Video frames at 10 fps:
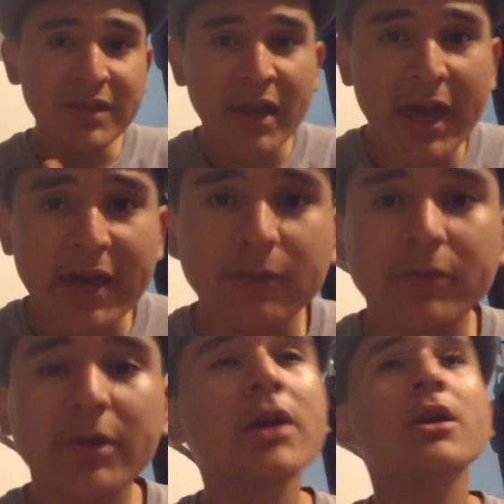
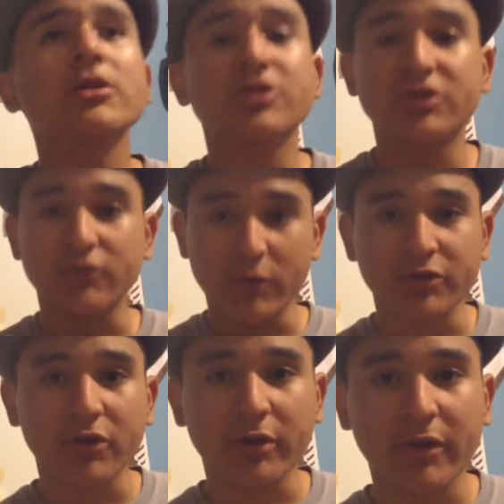and we'll
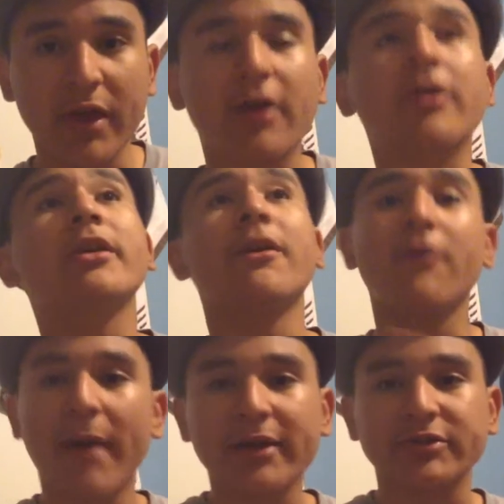do it there, give
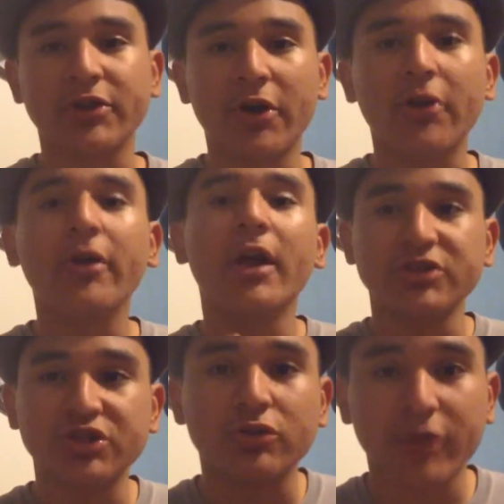it back to her,
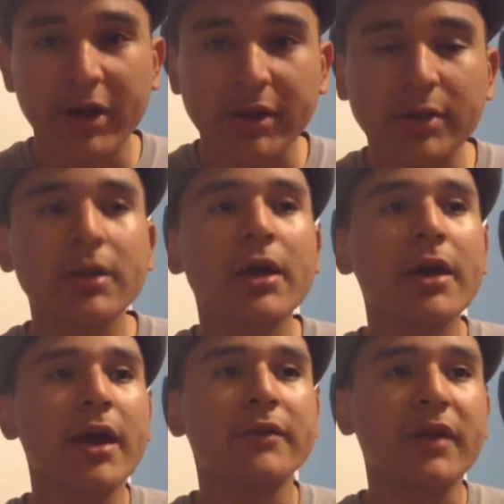and she'll grade it,
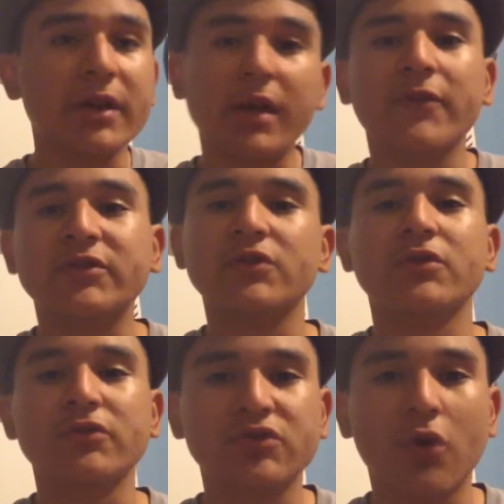and then give us a
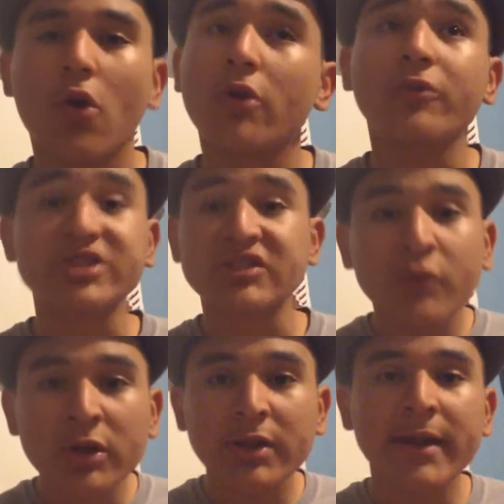new score, which is
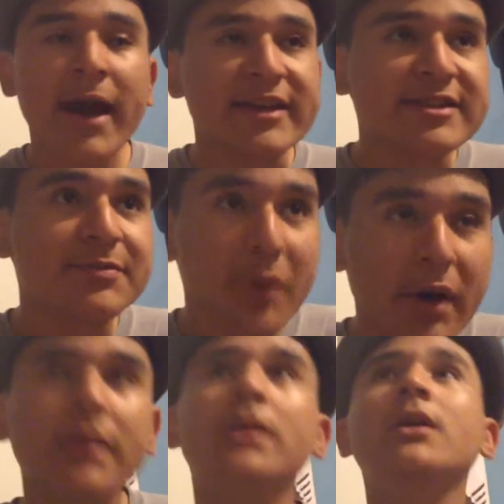really nice.
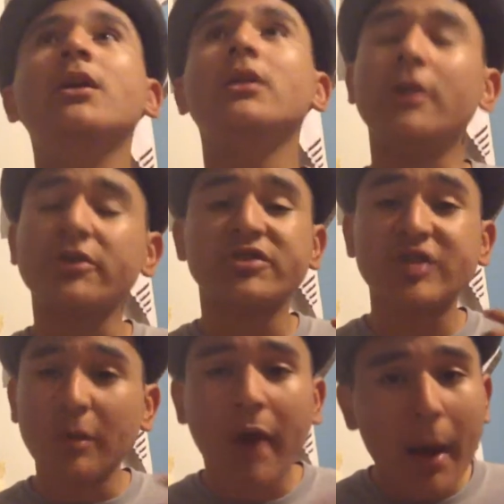But there's
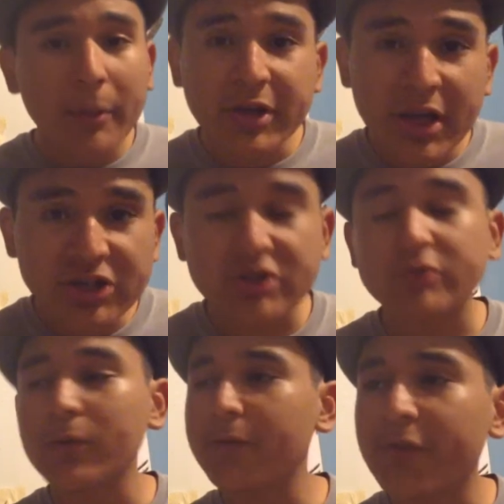some
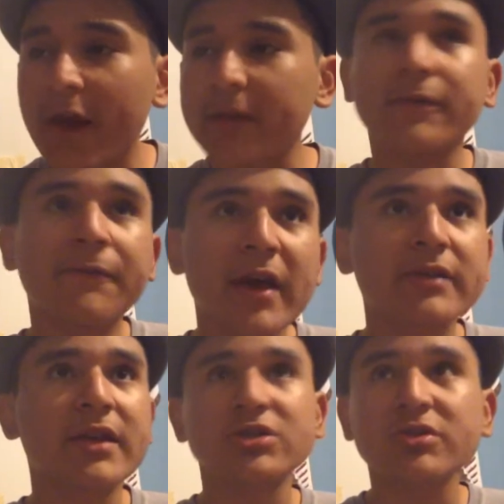complications with that. The
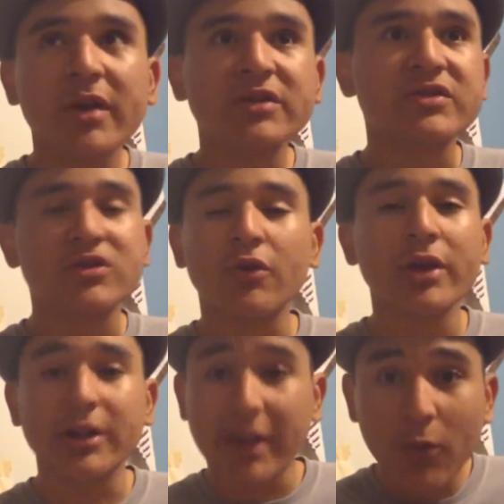fact that she makes us do
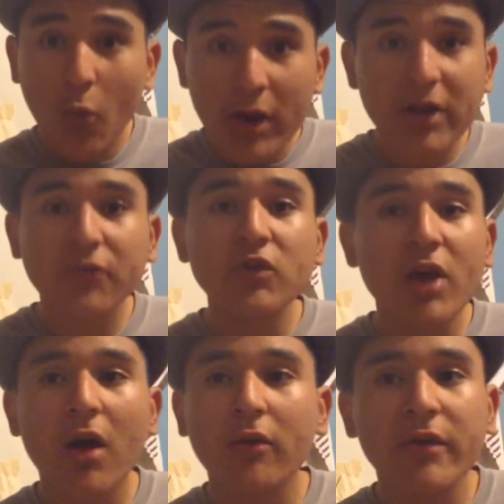it, and like, what if you
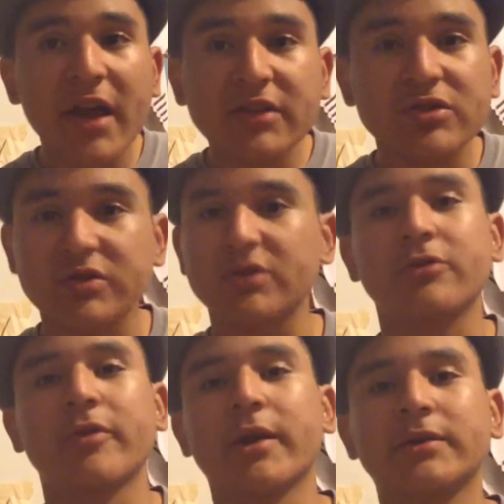got all the answers
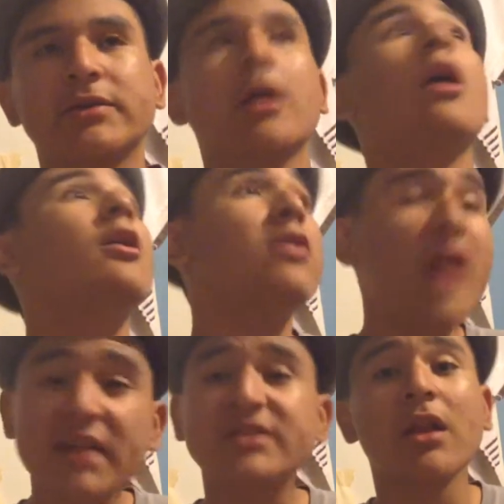incorrect?
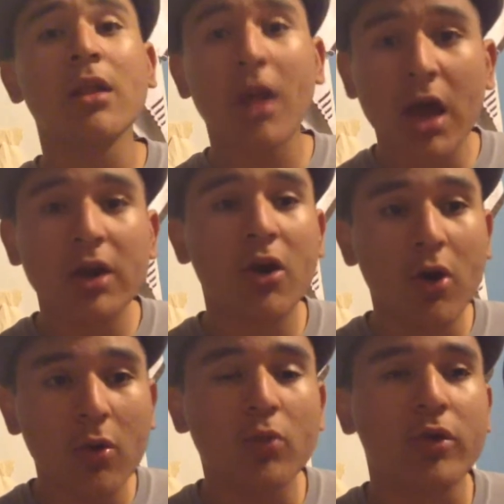That's a lot of
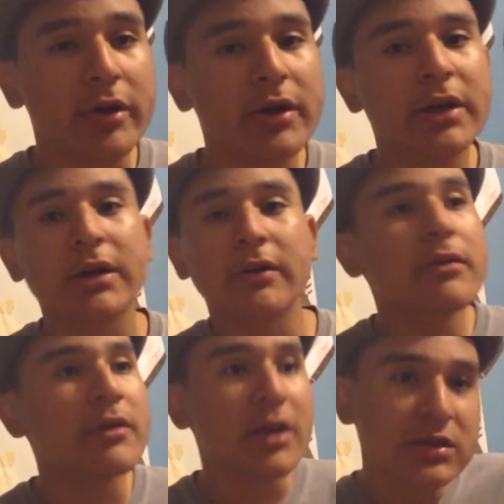homework,
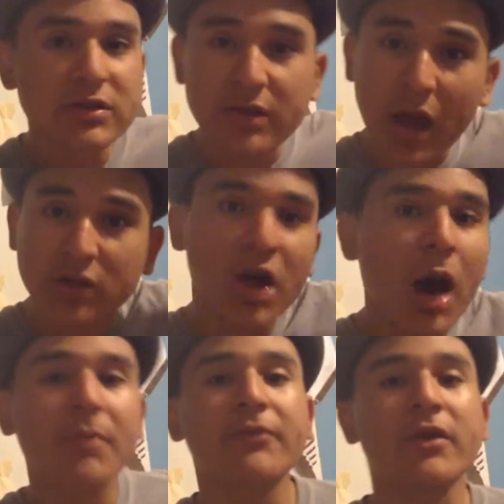and on
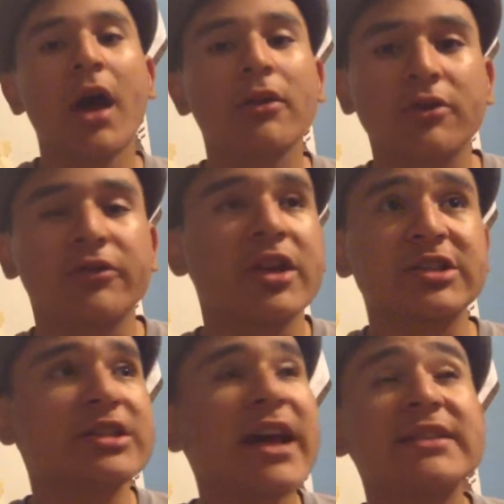top of the other
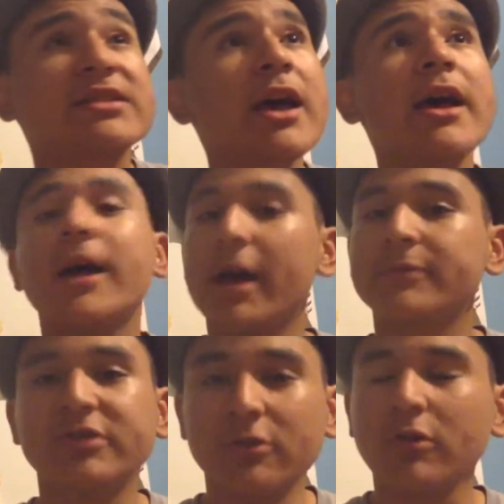things, and that's
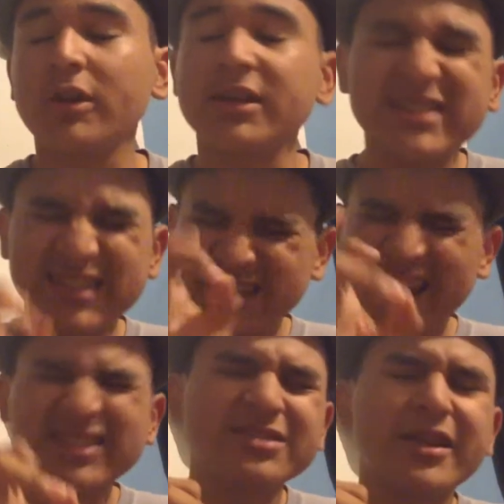absolutely
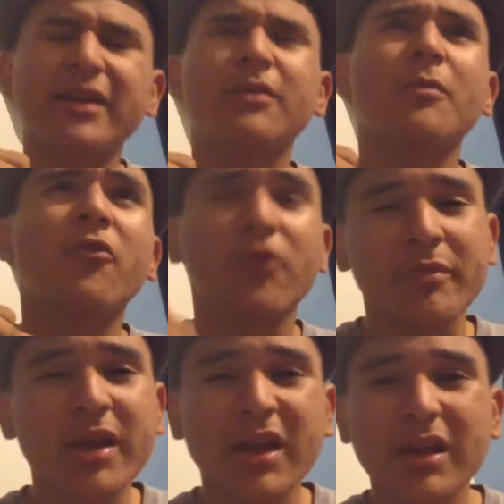that's like, for
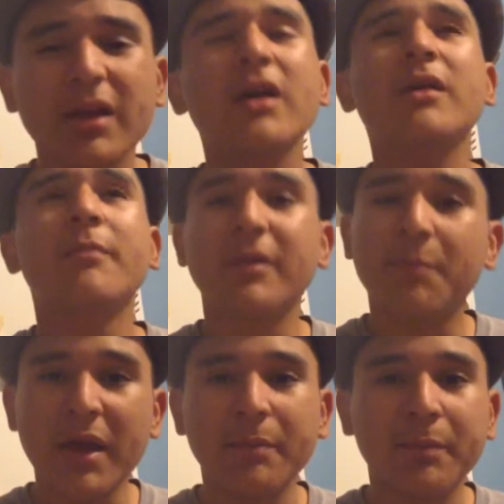me, my
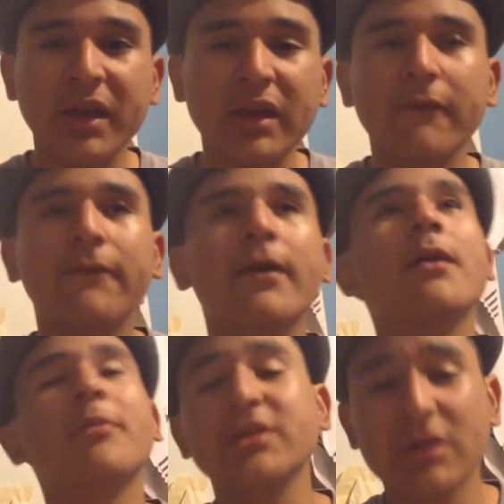pet peeve.
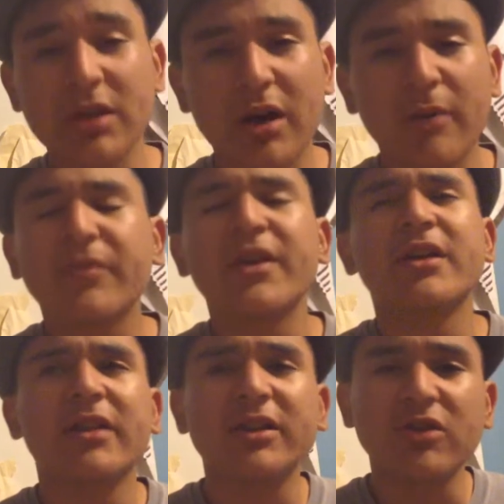But you know,
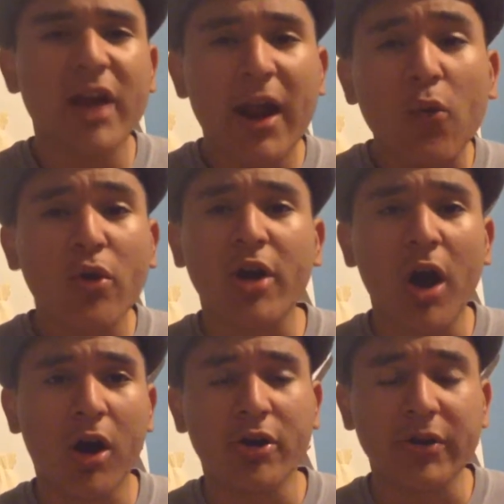like, you gotta work
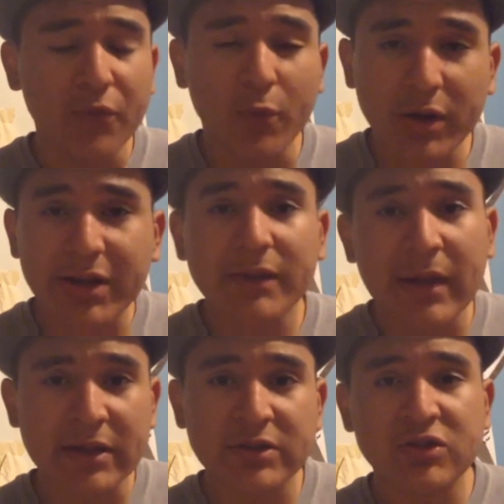hard if you want to get
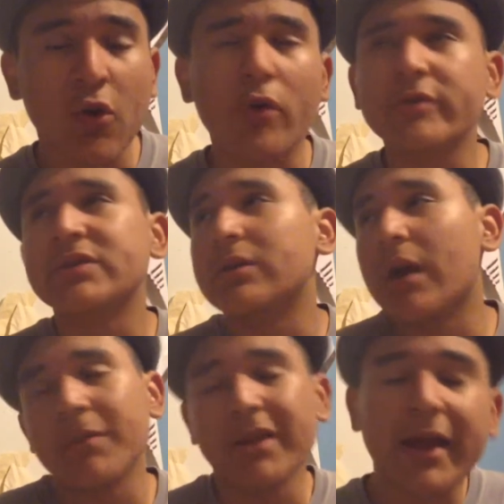that score, so
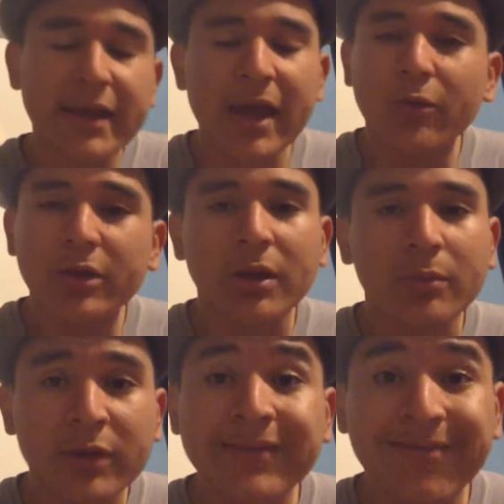I mean, I can't really
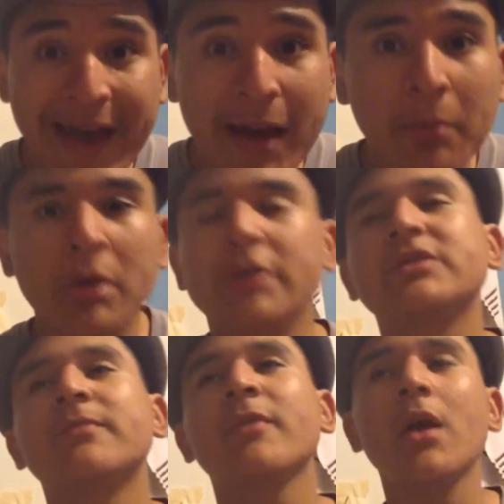complain that
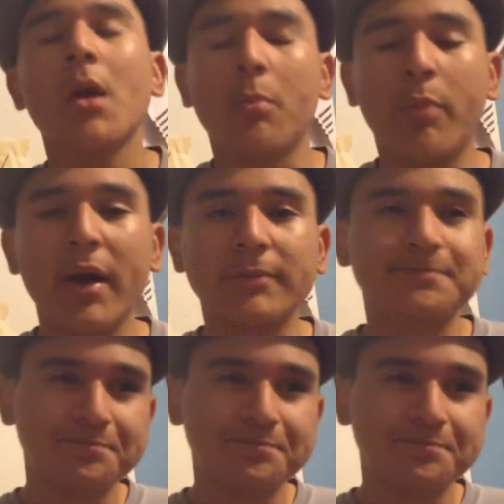much. But